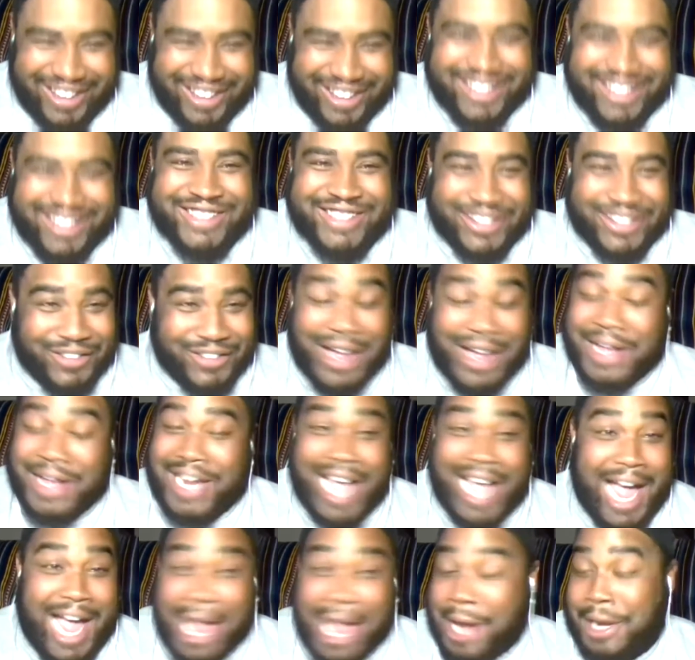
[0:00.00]
Dude, I
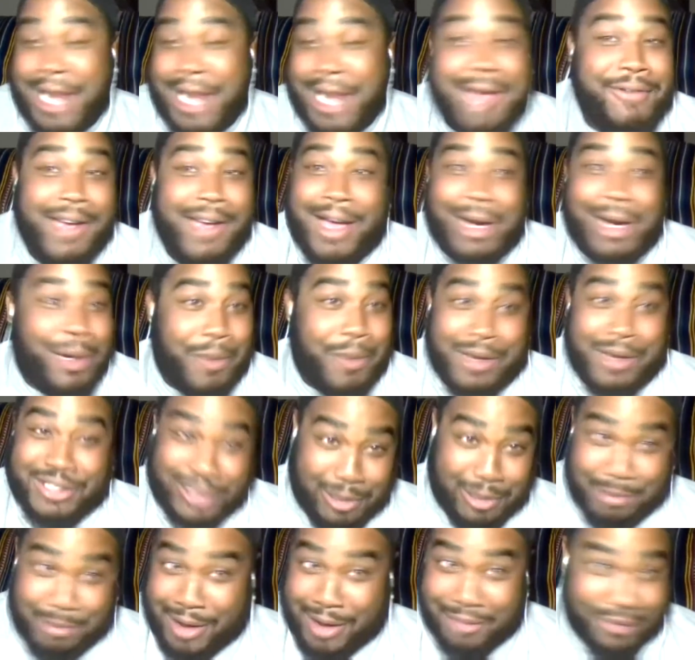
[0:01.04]
ain't never had a question
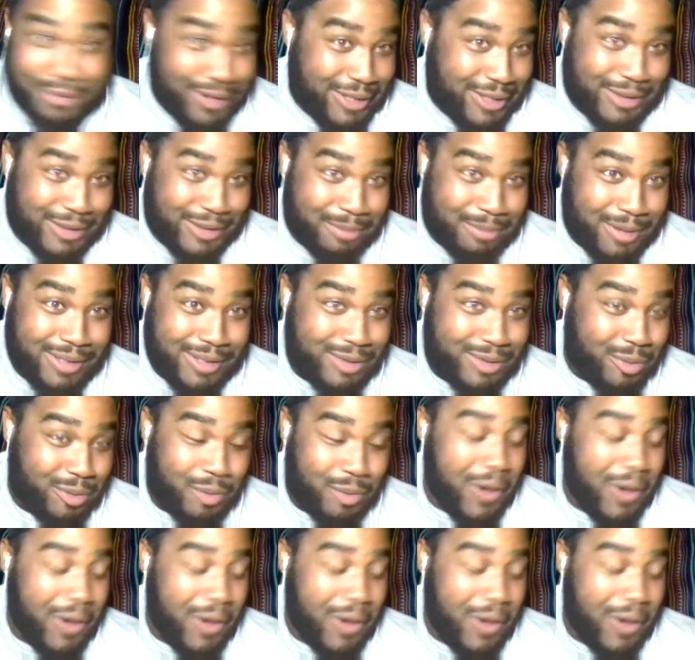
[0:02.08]
about Felicia Spencer, bro.